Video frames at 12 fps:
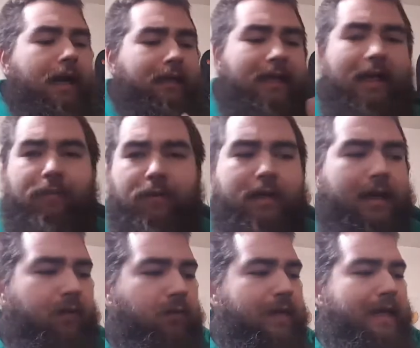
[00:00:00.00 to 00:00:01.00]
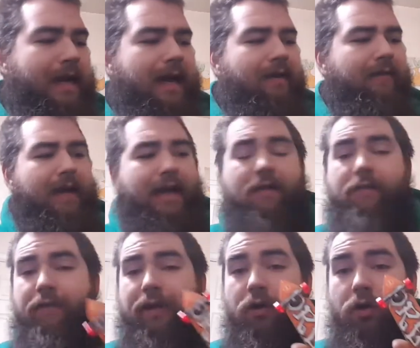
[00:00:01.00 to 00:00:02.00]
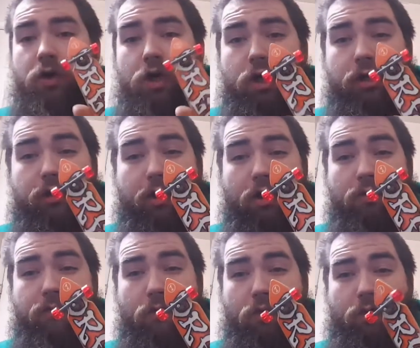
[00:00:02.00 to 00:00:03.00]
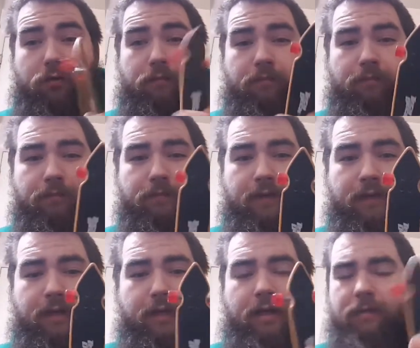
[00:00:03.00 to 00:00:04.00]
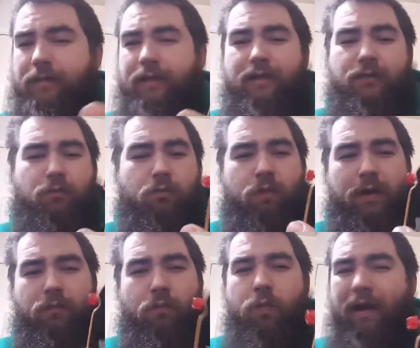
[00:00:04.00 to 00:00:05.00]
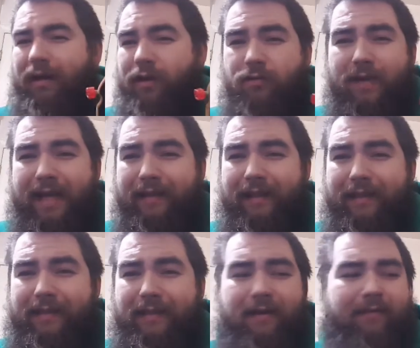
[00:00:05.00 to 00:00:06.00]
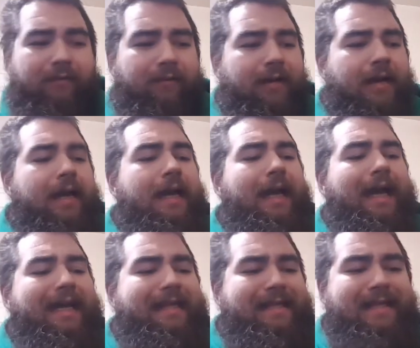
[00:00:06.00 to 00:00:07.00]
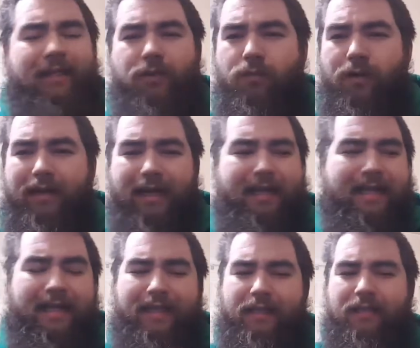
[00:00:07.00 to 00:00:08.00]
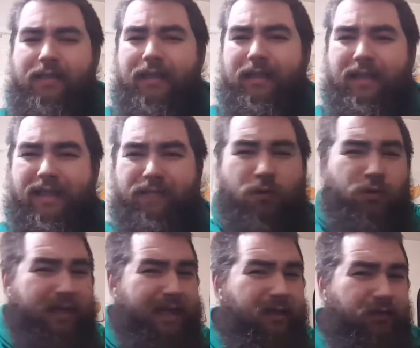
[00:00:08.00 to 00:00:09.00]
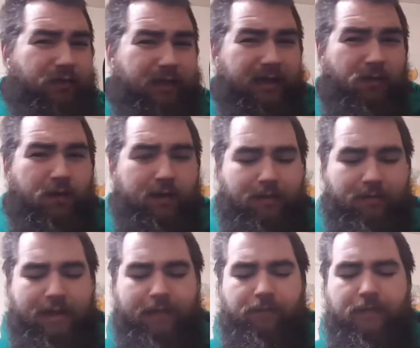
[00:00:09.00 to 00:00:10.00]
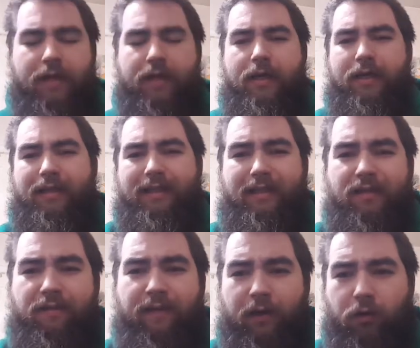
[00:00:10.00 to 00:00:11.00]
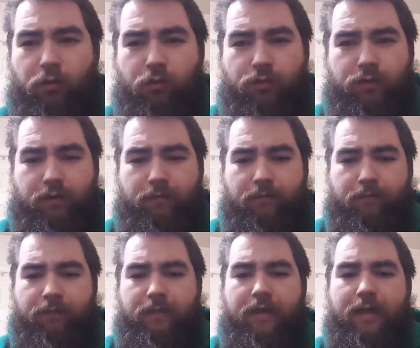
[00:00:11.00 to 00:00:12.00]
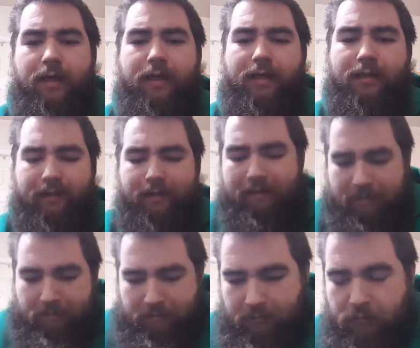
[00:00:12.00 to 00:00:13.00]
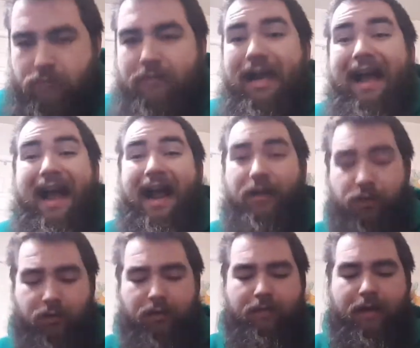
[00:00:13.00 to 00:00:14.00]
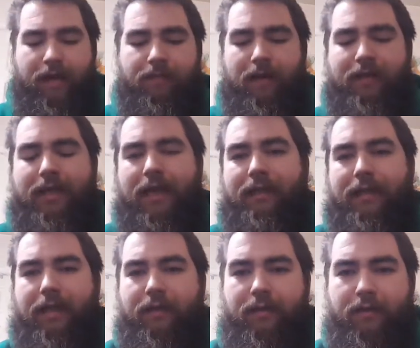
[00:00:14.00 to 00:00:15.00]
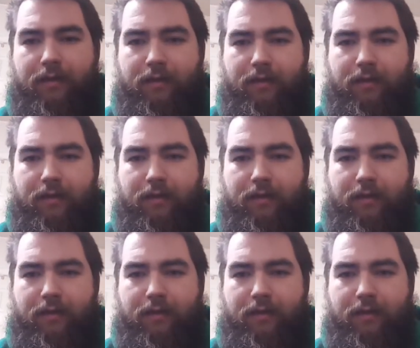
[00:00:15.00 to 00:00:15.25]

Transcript: On top of that, we have a finger longboard, because where do you get this stuff? And this one, I think, is like the most interesting one to me. This is a finger cruiser, and it is actually made by Tech Deck,